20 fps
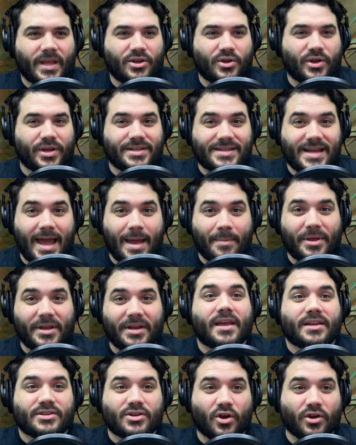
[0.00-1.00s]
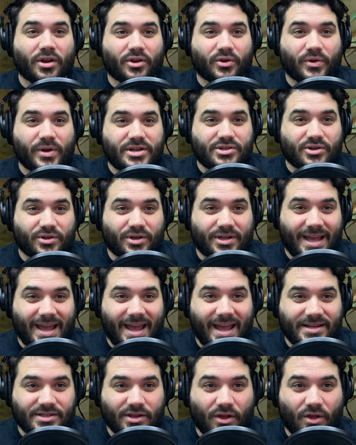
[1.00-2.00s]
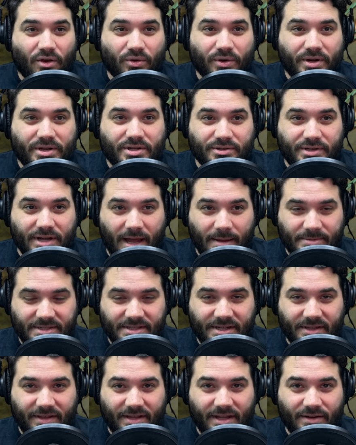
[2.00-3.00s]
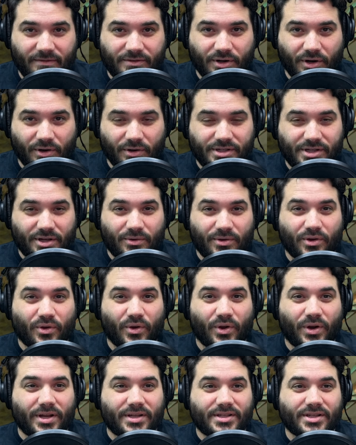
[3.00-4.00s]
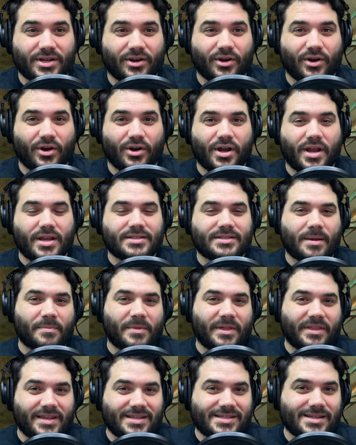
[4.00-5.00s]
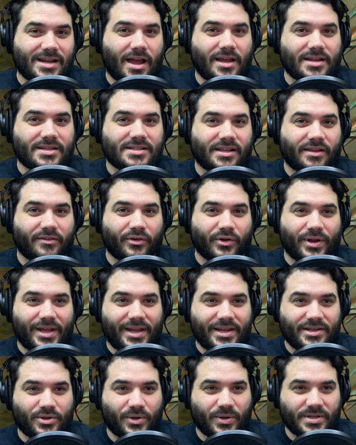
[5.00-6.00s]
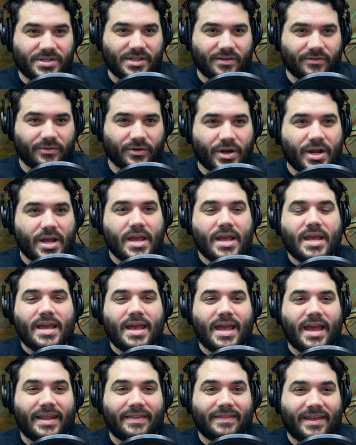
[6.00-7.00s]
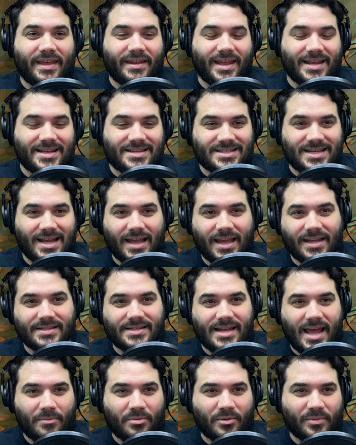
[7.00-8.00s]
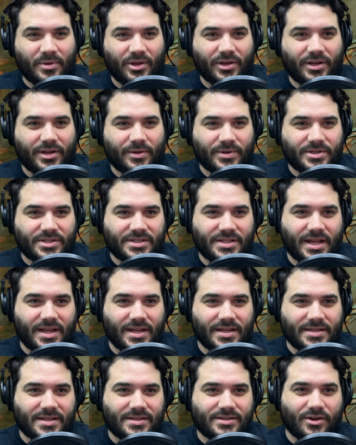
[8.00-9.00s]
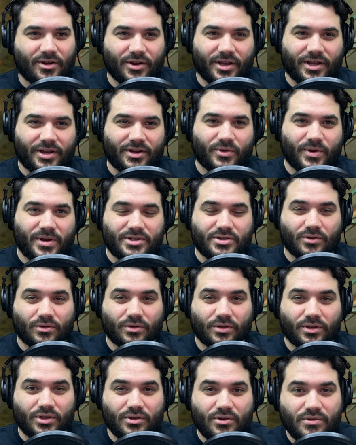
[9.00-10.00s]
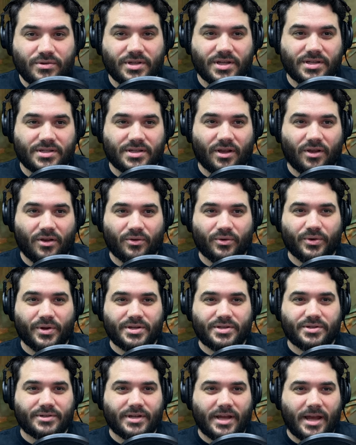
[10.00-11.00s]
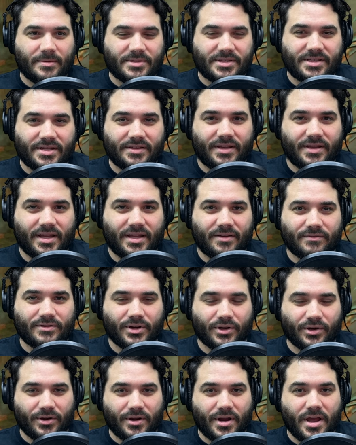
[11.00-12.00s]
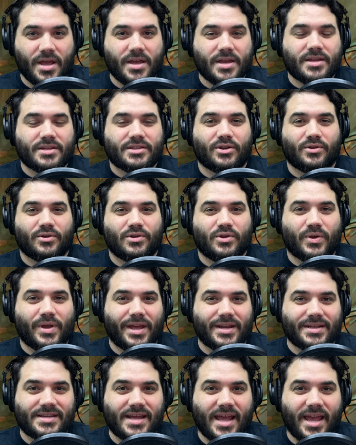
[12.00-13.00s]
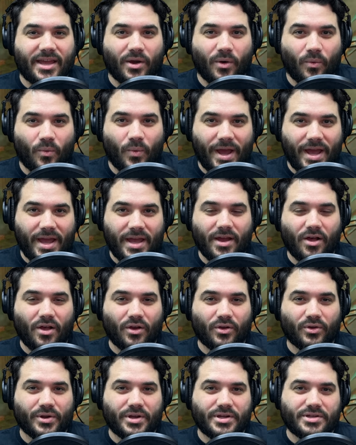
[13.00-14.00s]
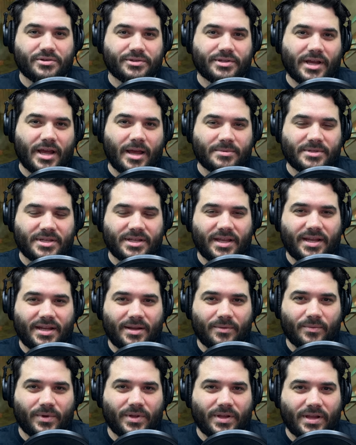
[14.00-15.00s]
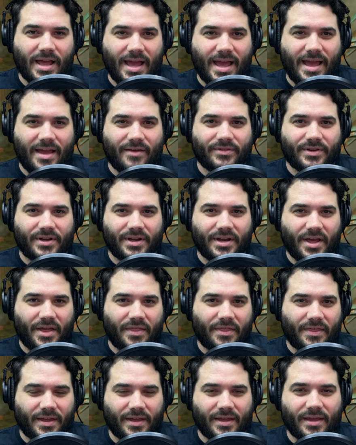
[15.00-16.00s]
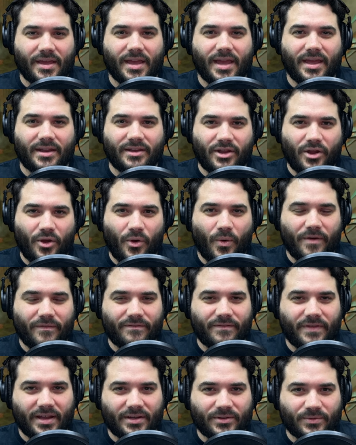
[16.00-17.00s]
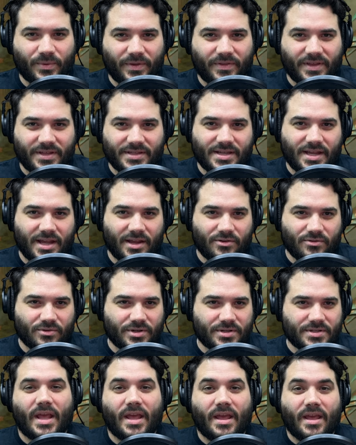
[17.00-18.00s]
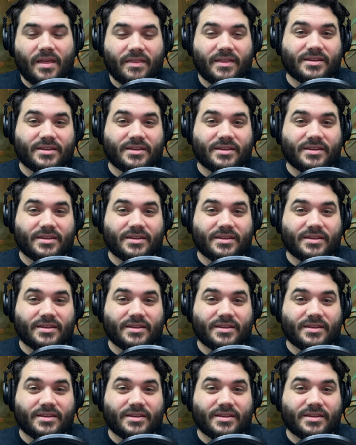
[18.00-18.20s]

And you can tap it. Target creature gains all creature types until the end of turn. So you're going to turn something that's not a Sliver into a Sliver. And then a second tap ability which says target creature loses all creature types until the end of turn. So you can take away all creature types and it will have nothing and no effect with its kindreds.